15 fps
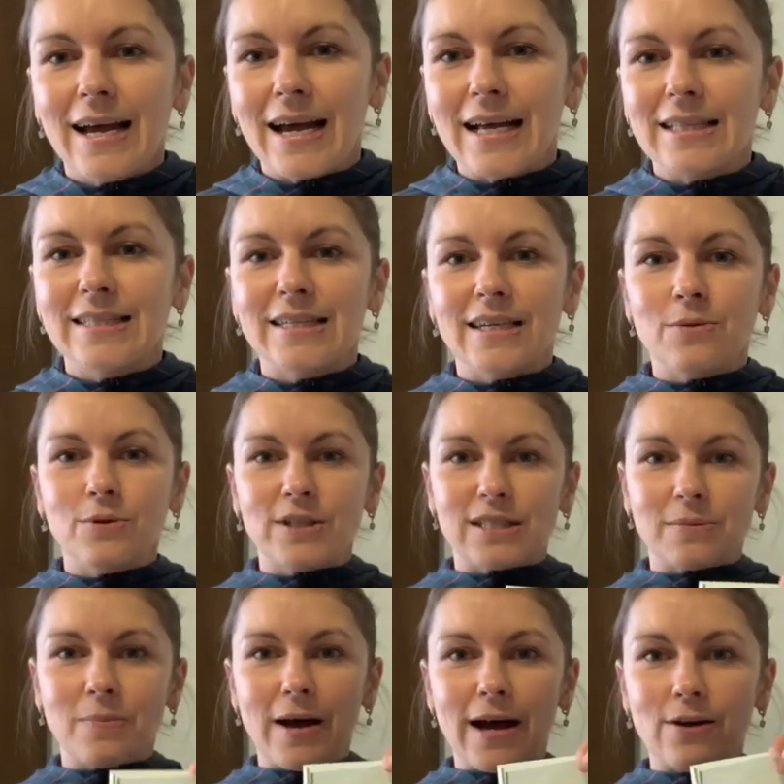and he
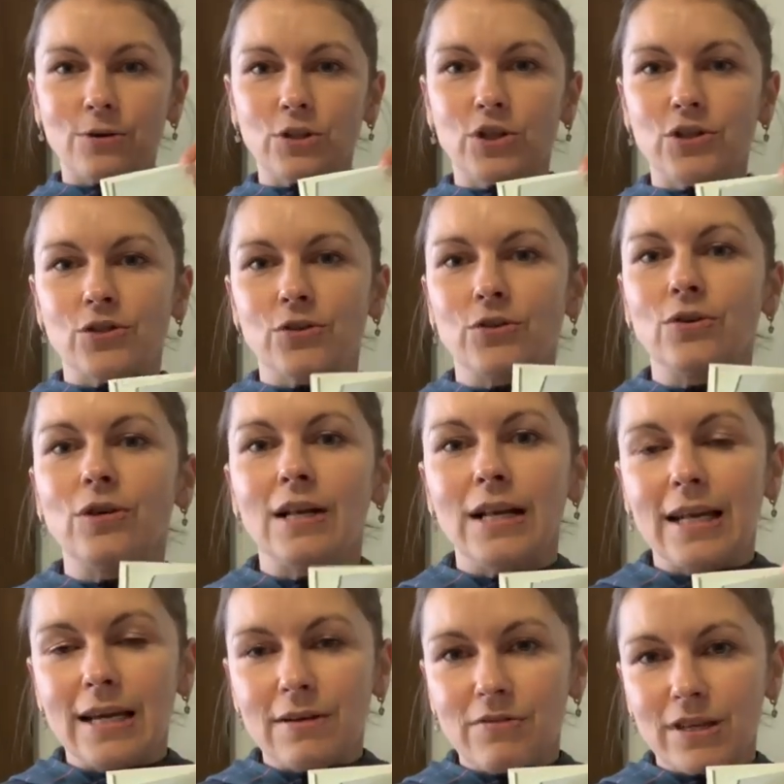was about to
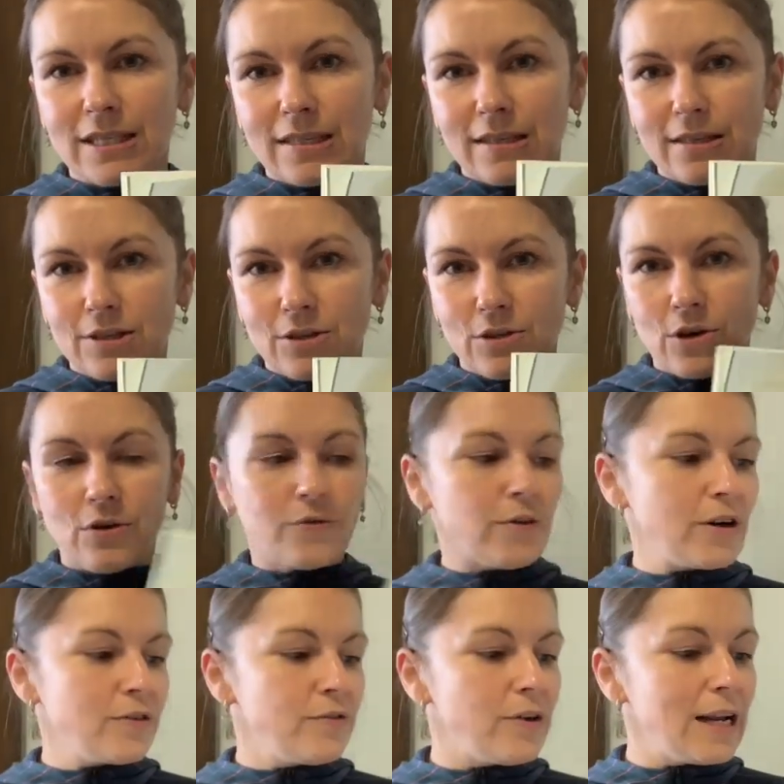leave the city of
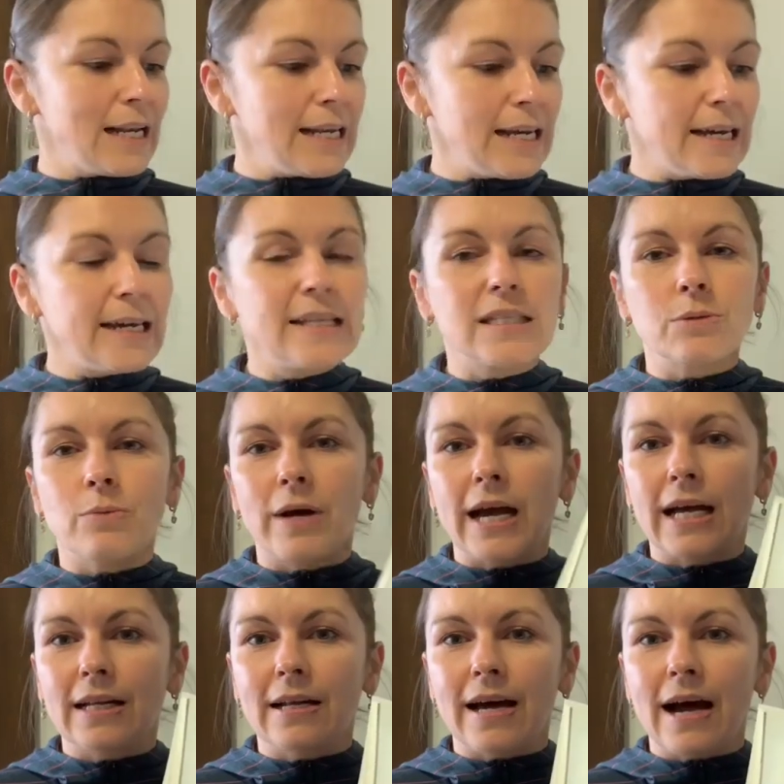Orphalis
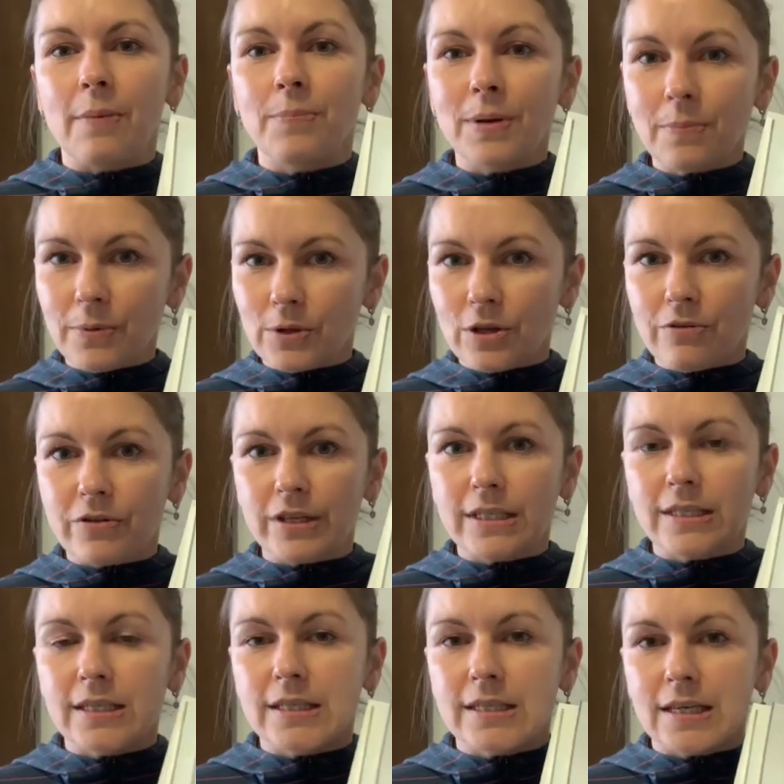when people of the
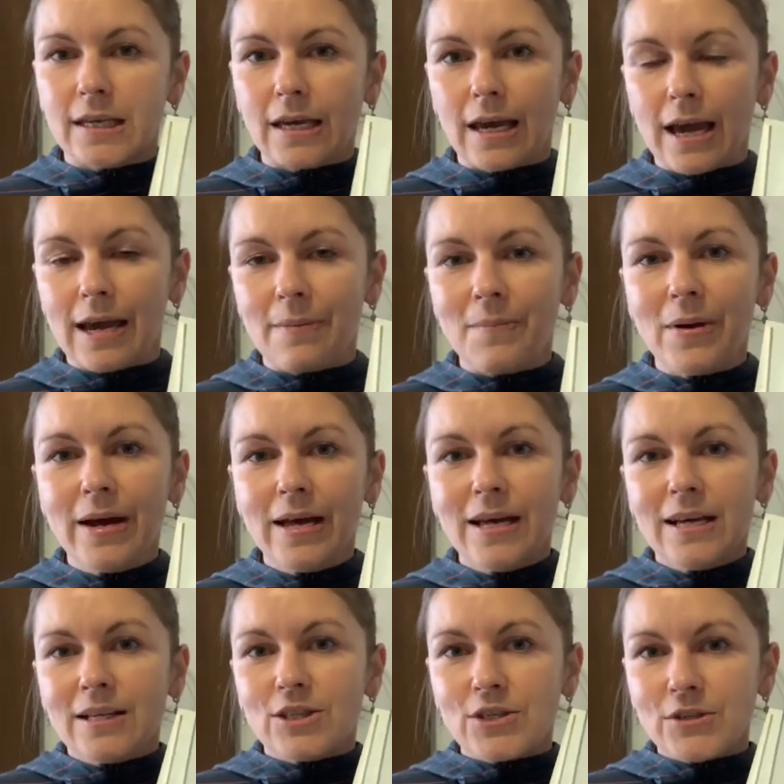city came
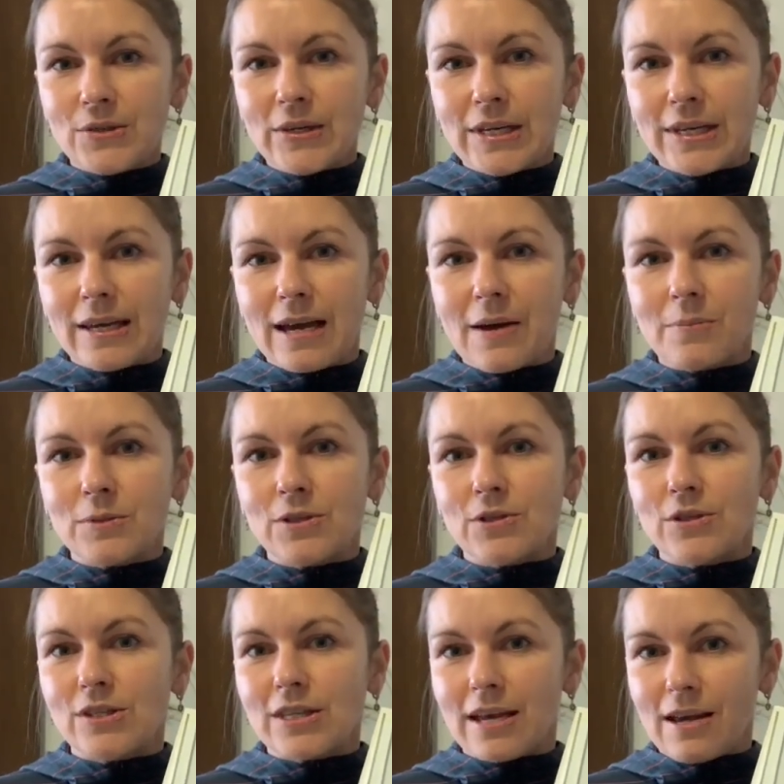to him
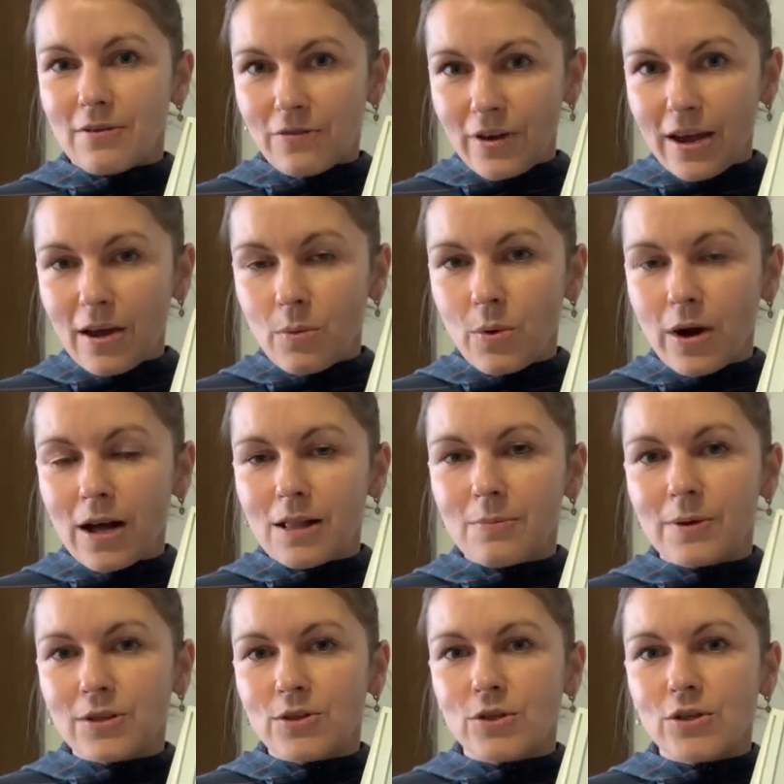to say farewell,
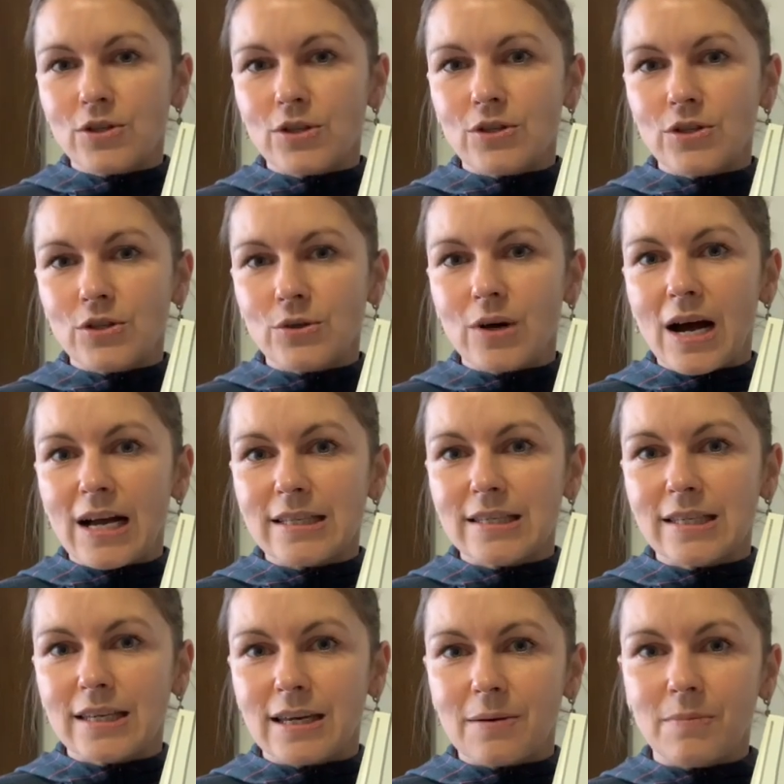but also to
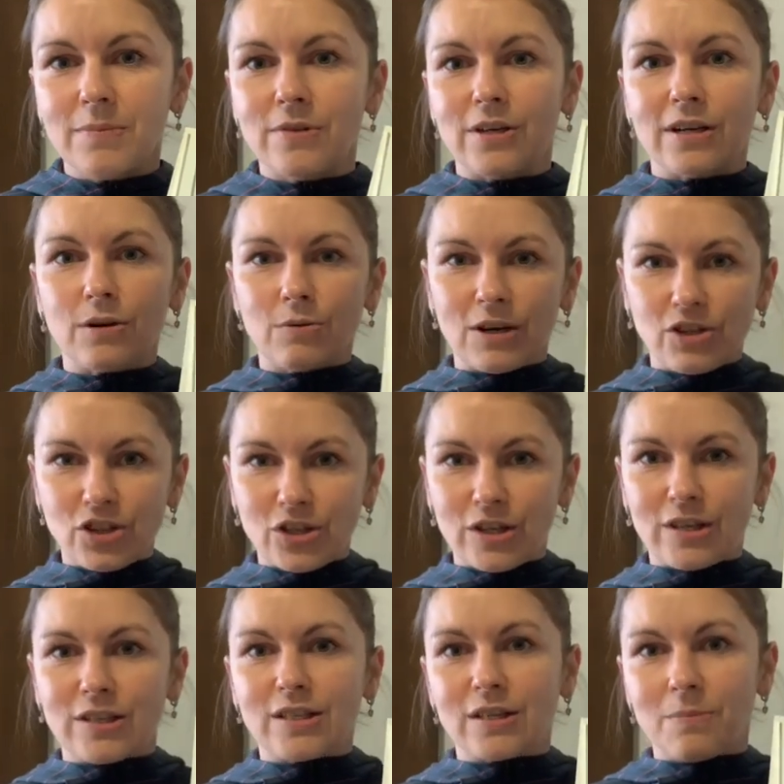ask him the
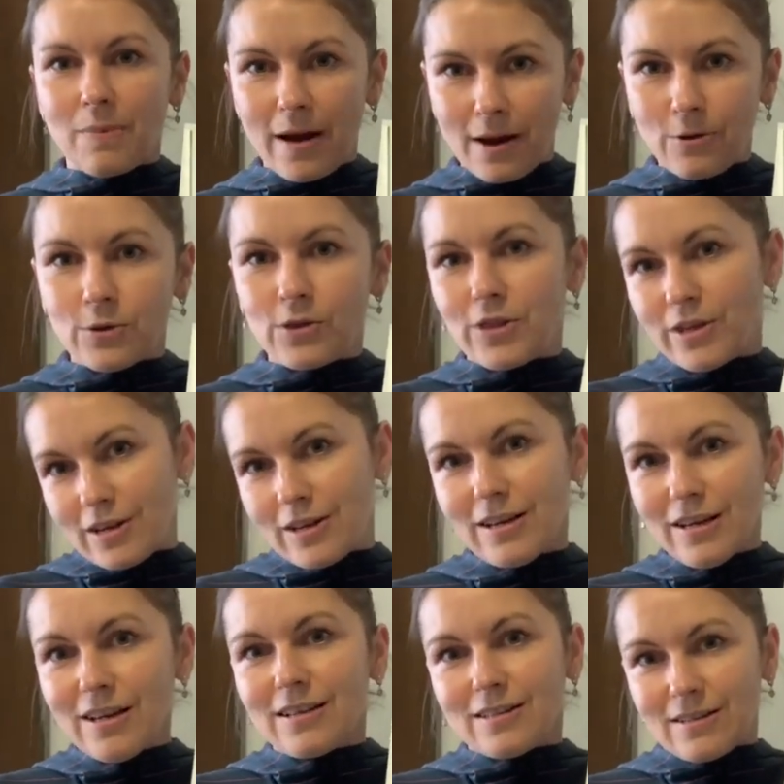questions about
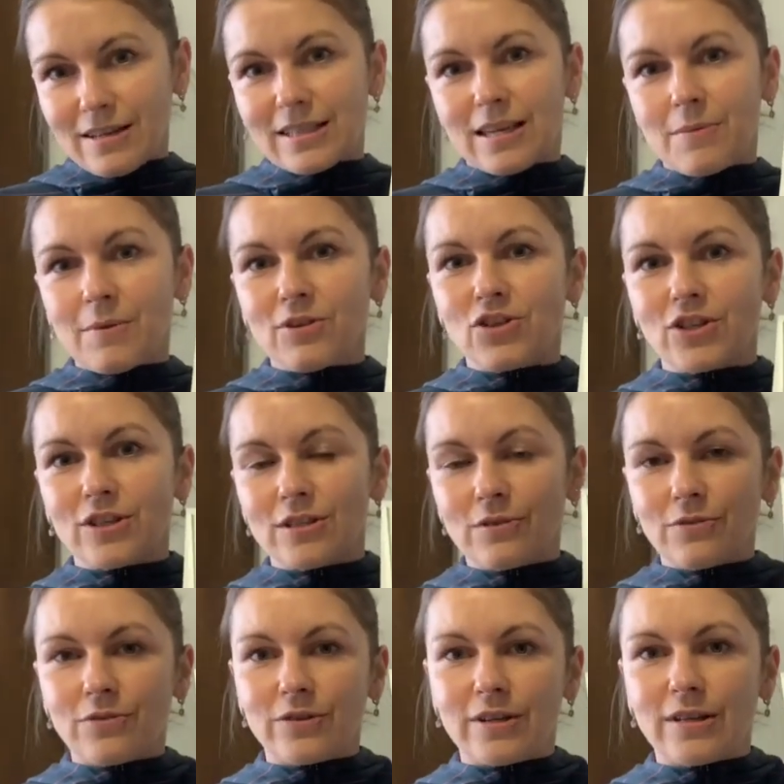the, as I mentioned,
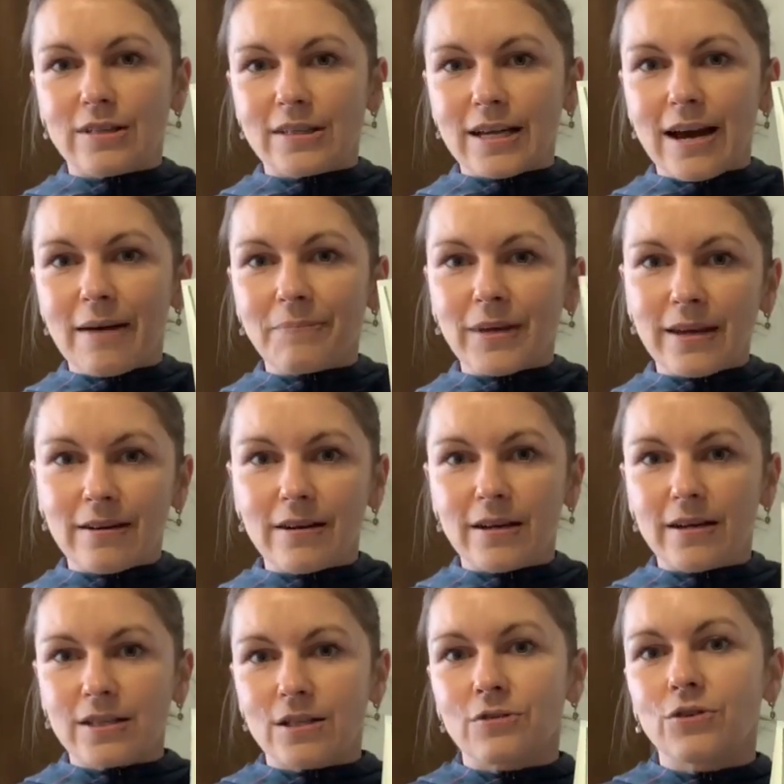different
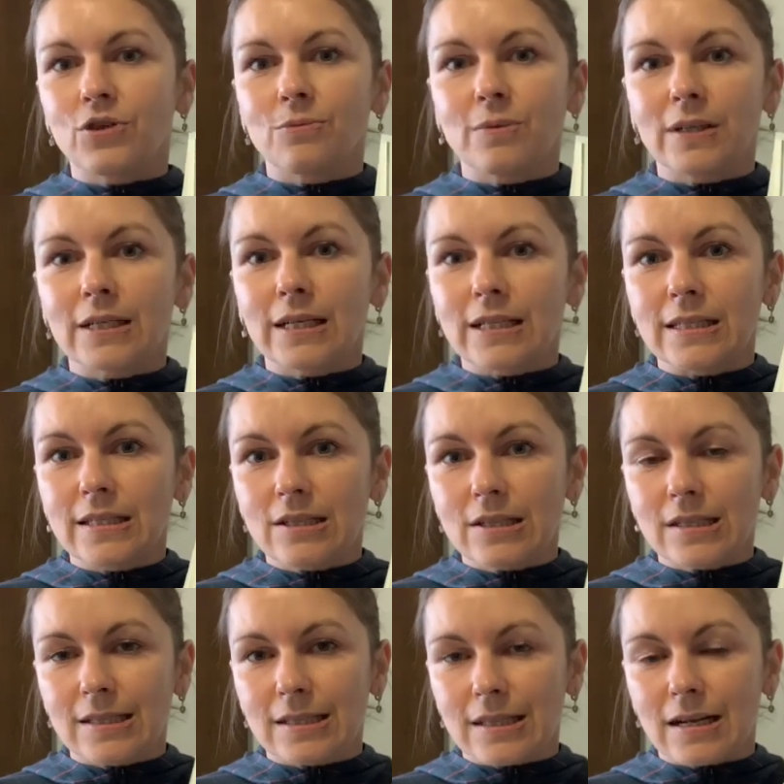areas of human
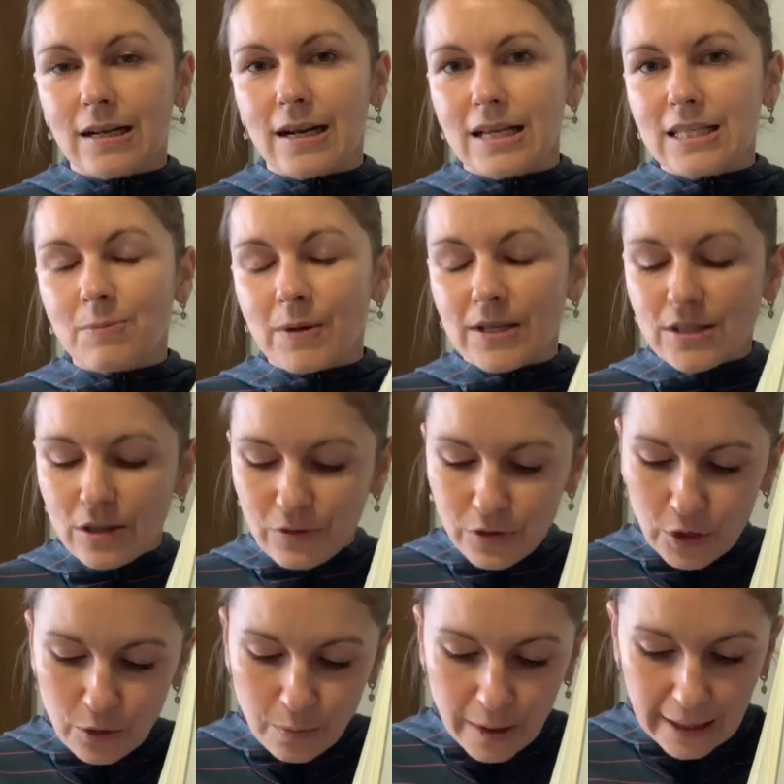conditioning and aspects of
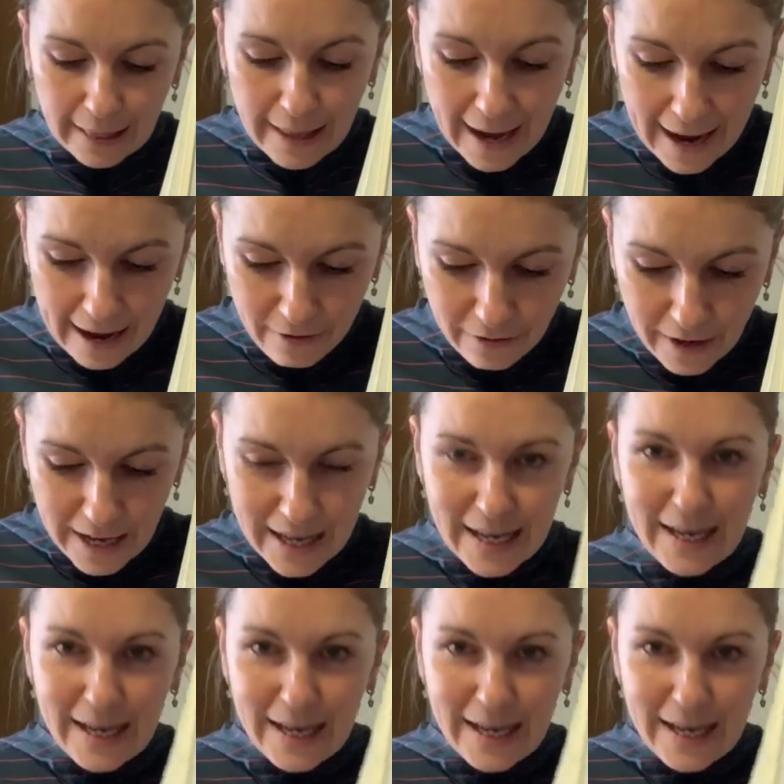human life.